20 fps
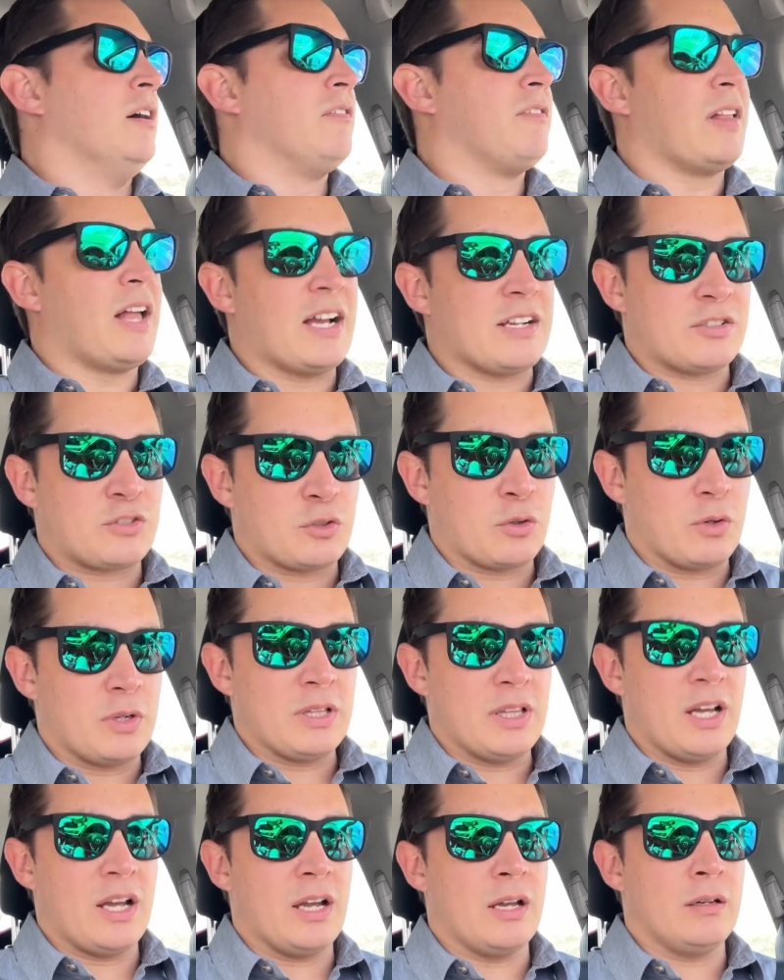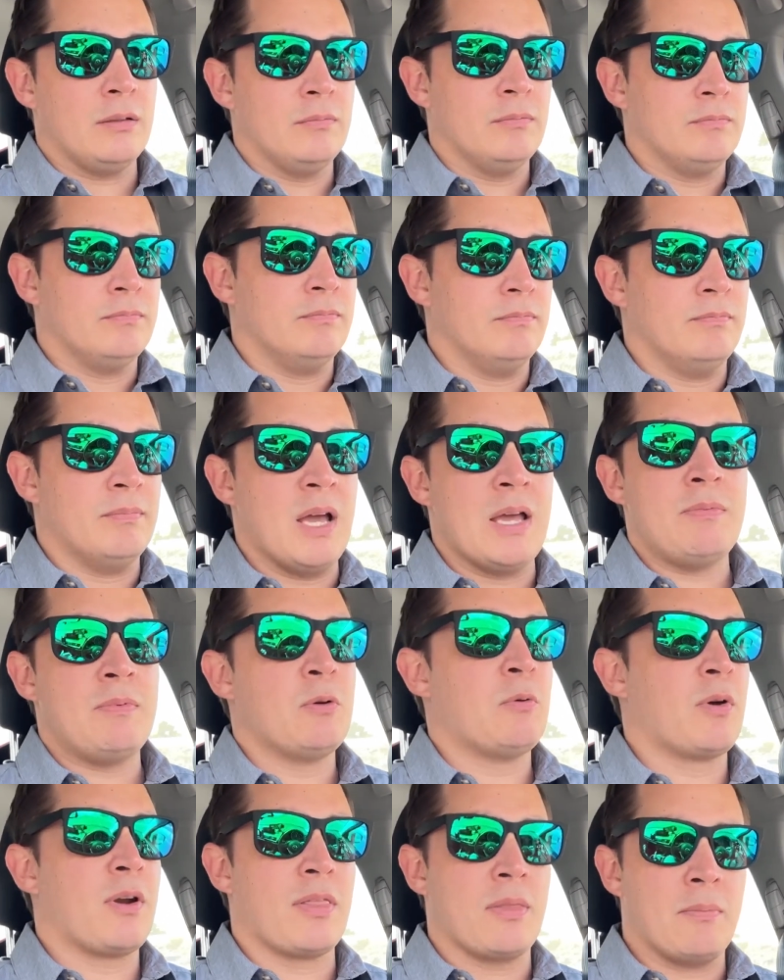Flash storyline, maybe
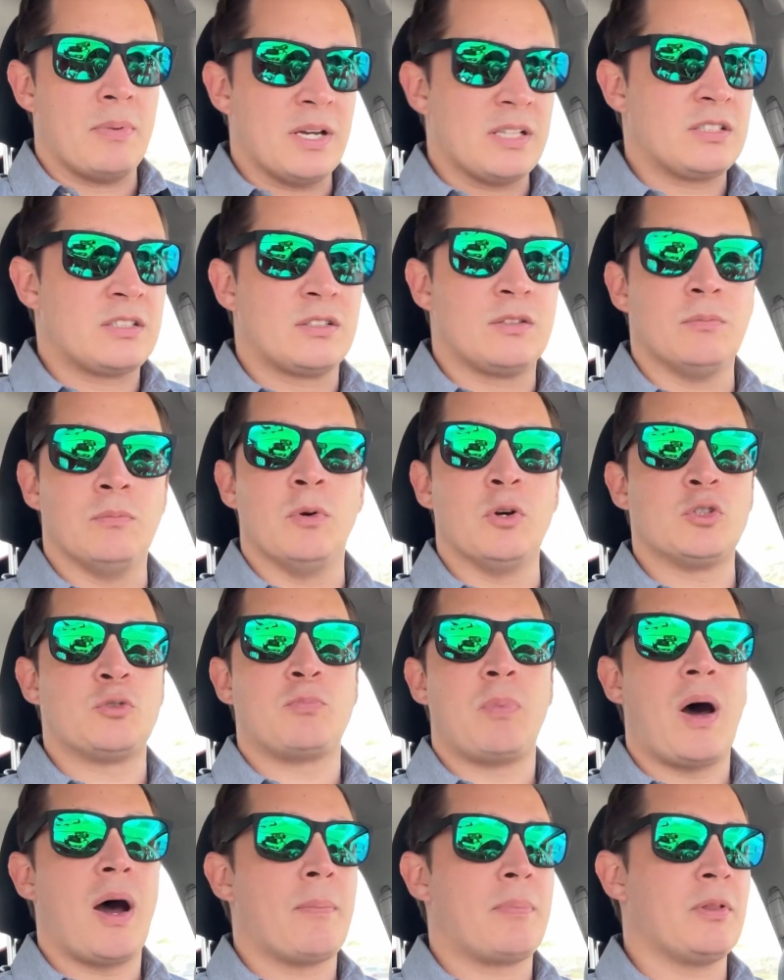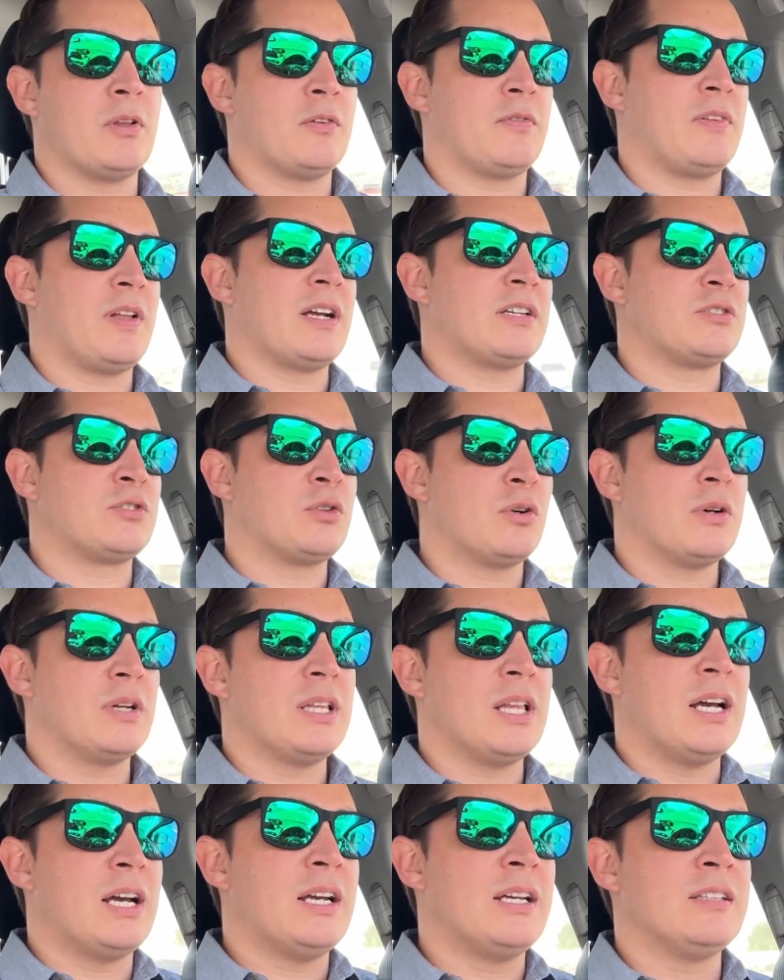one of the best, most popular Flash
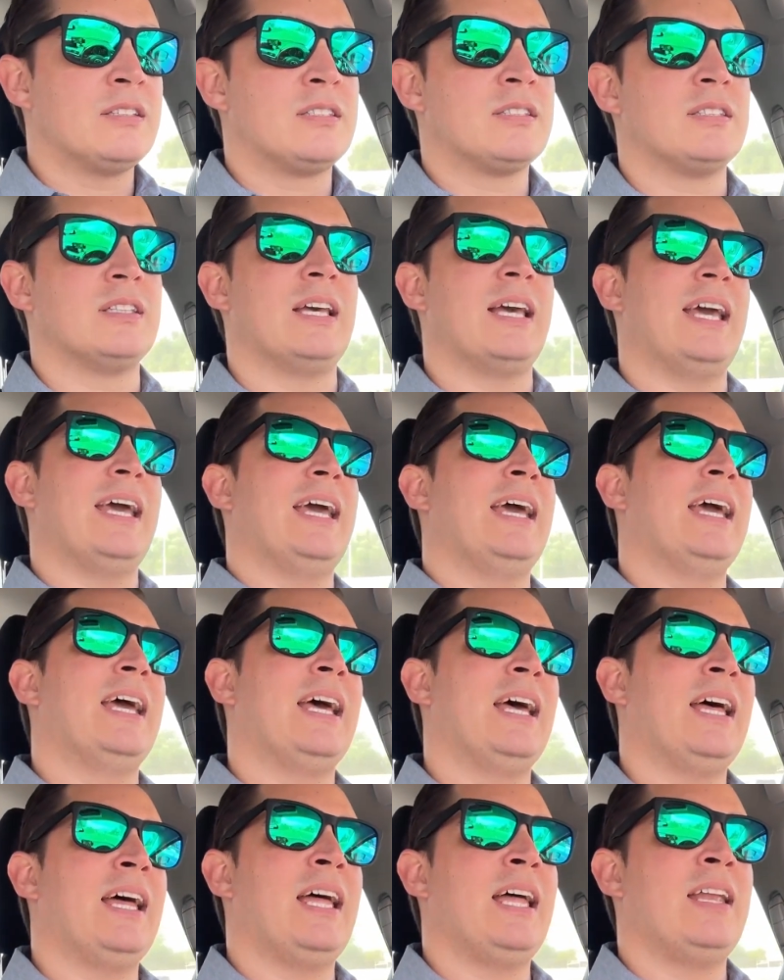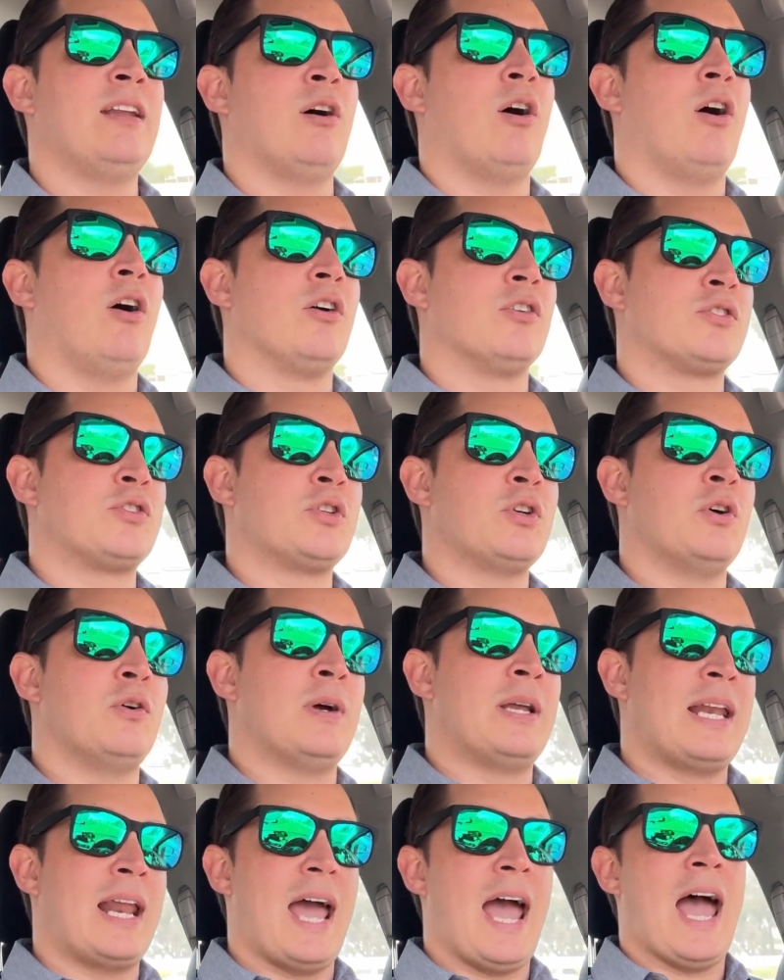storylines, and also
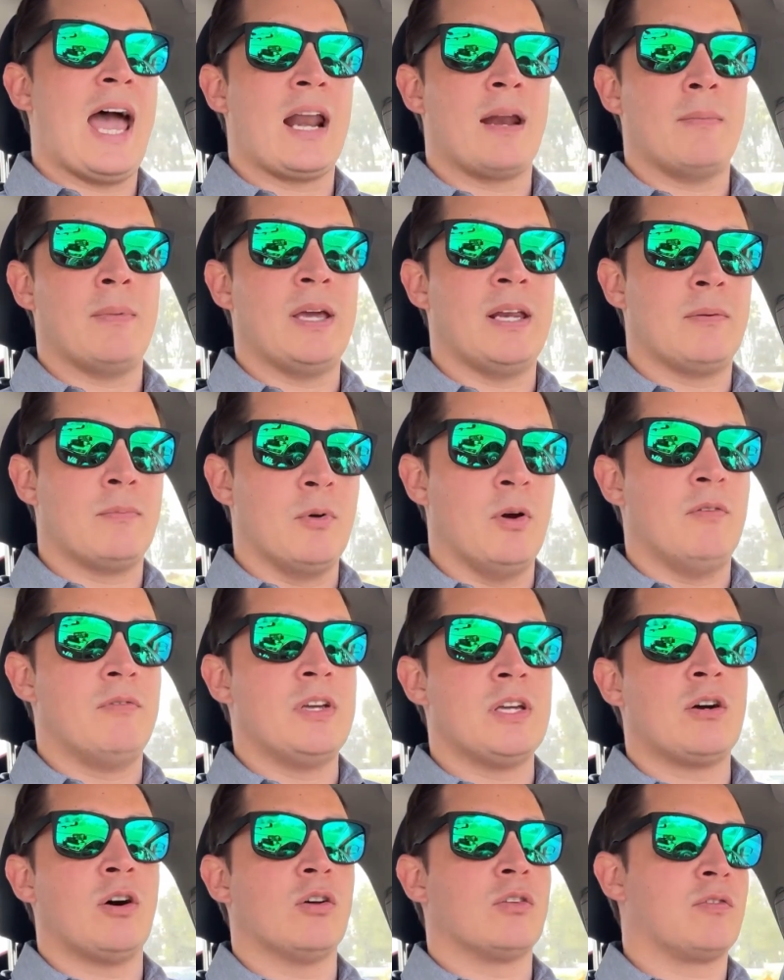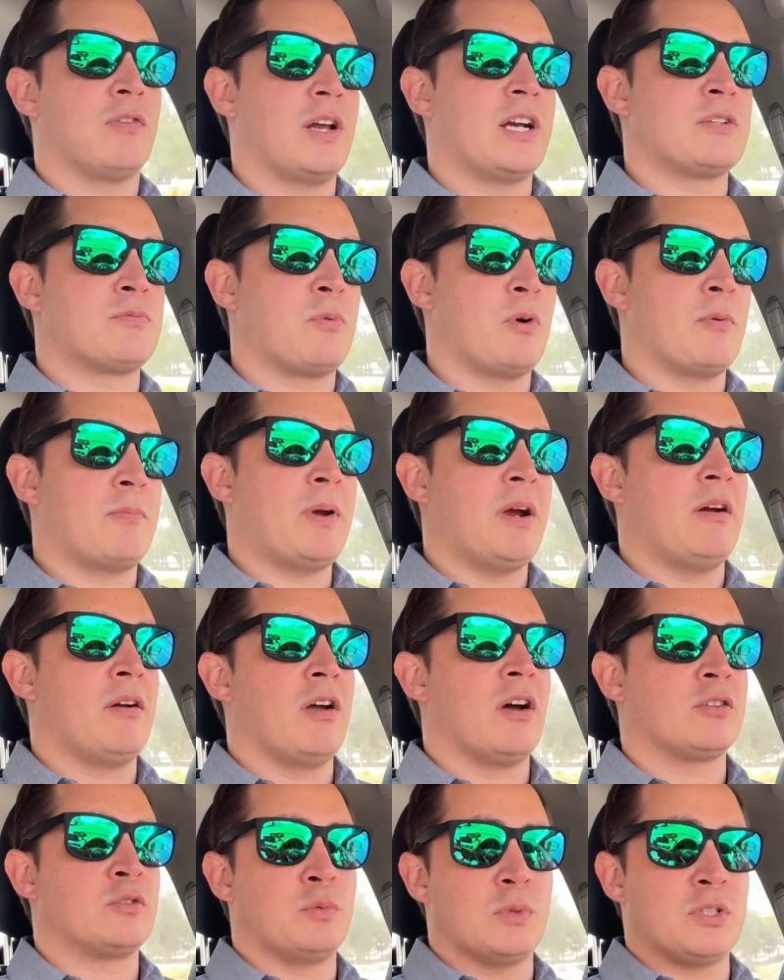an animated movie called Flashpoint
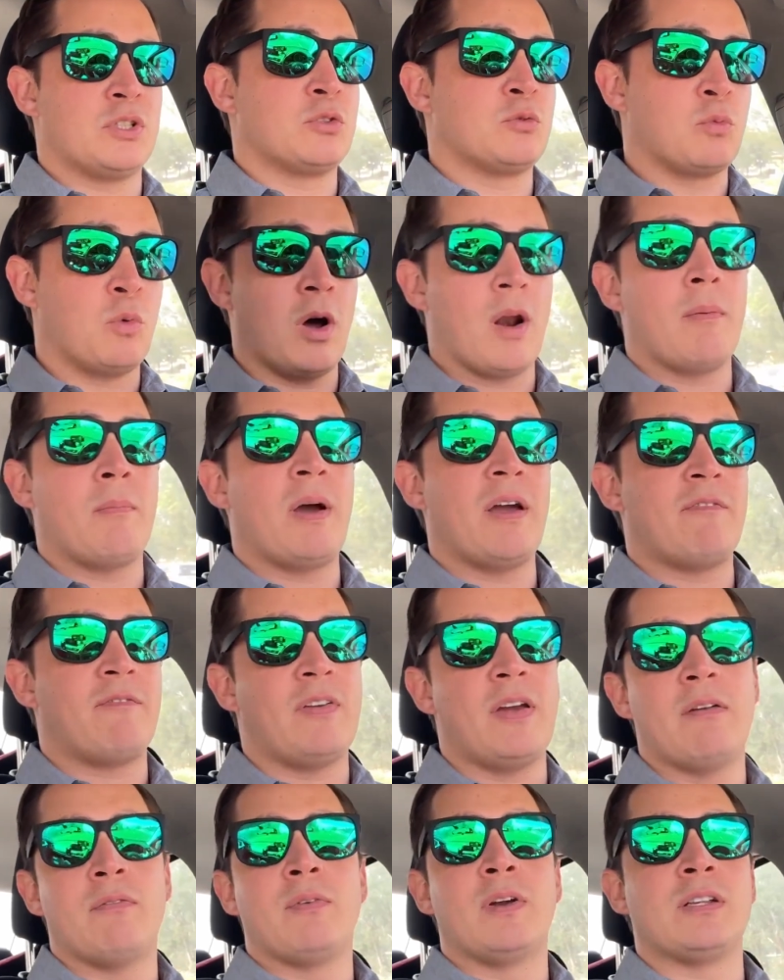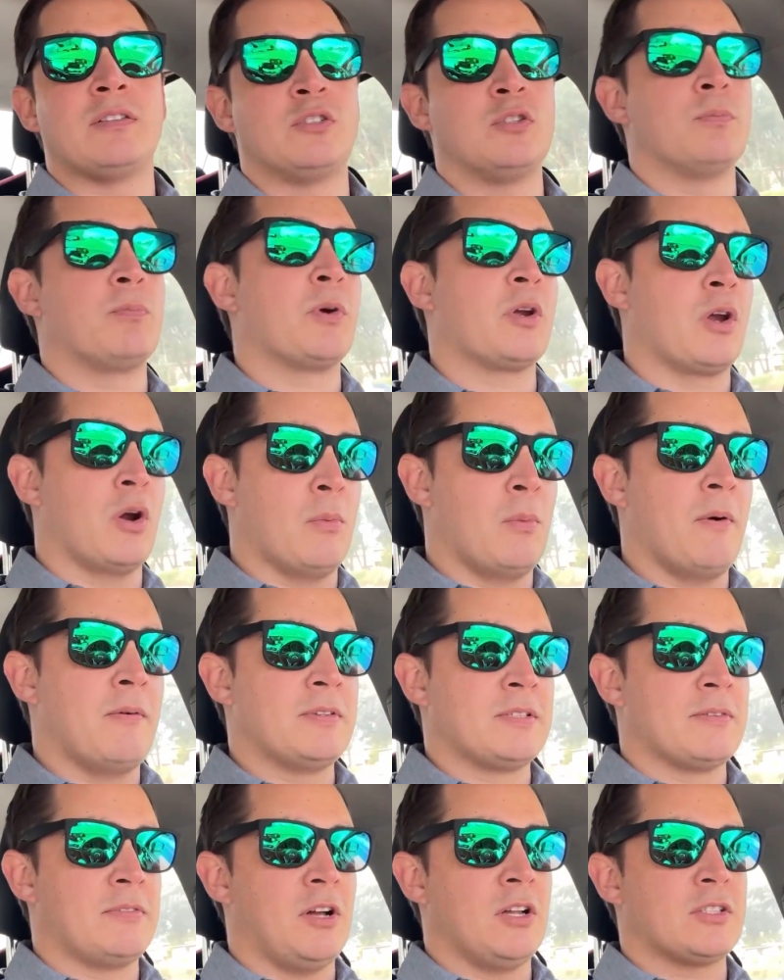Paradox, which is one of my favorite superhero
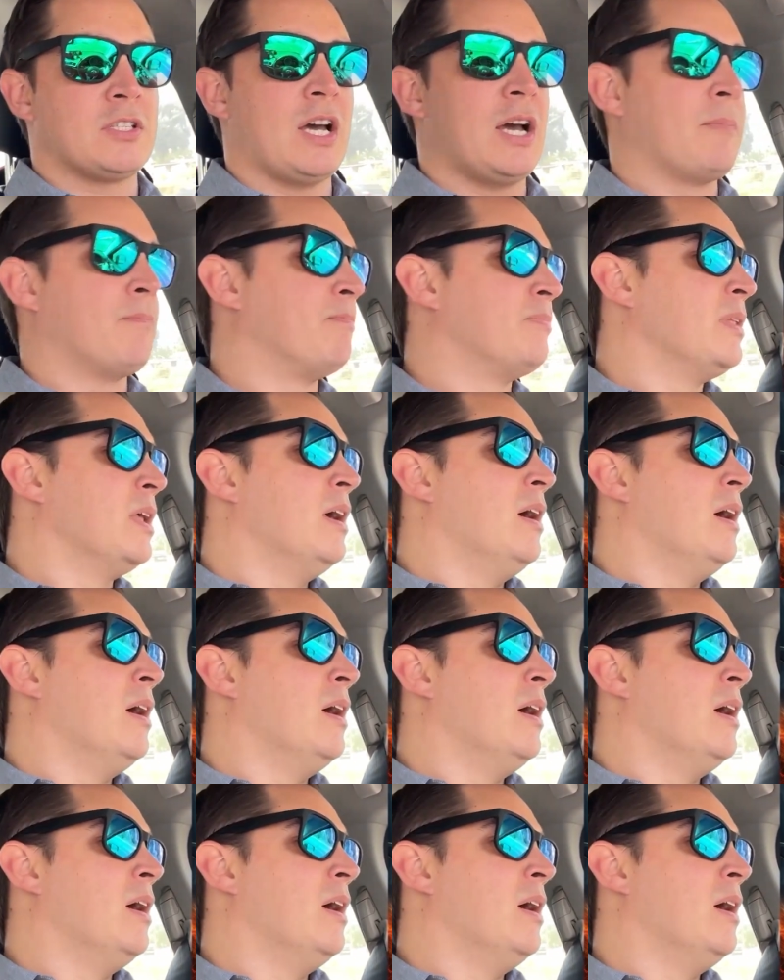movies of all time.